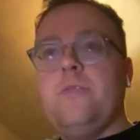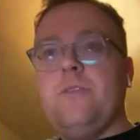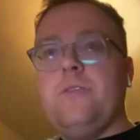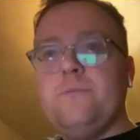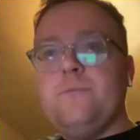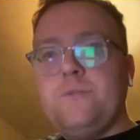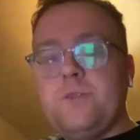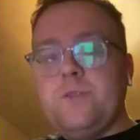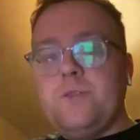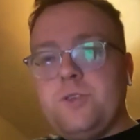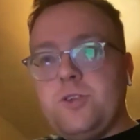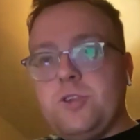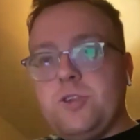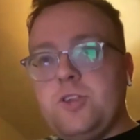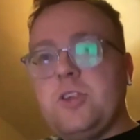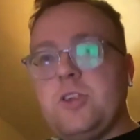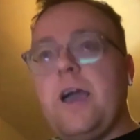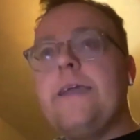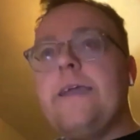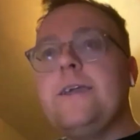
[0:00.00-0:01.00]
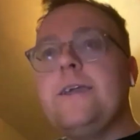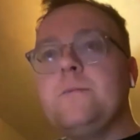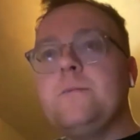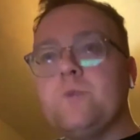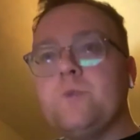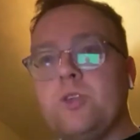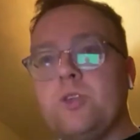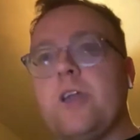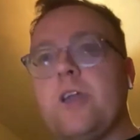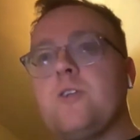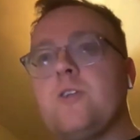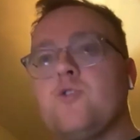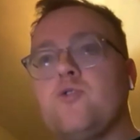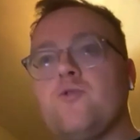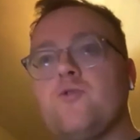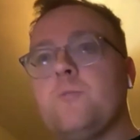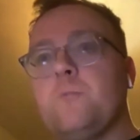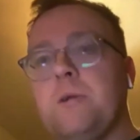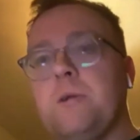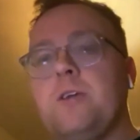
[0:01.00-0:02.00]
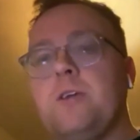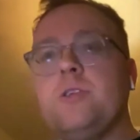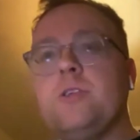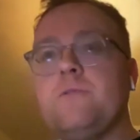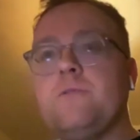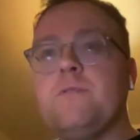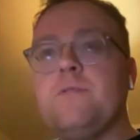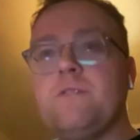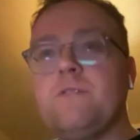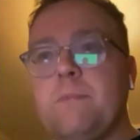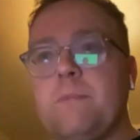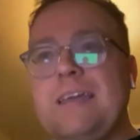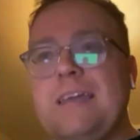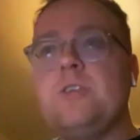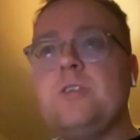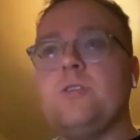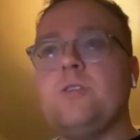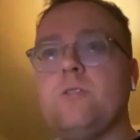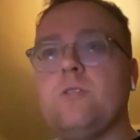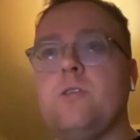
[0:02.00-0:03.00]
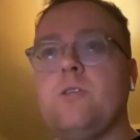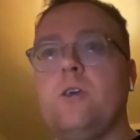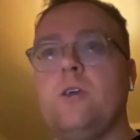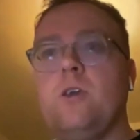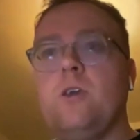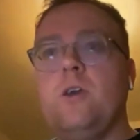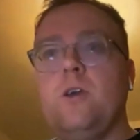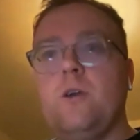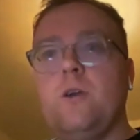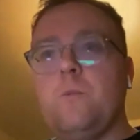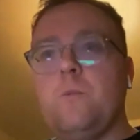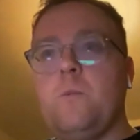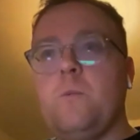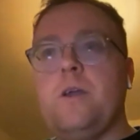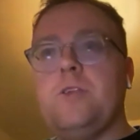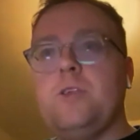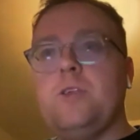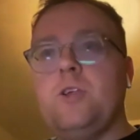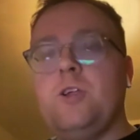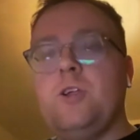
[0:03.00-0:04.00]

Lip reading: the same central piece of information, which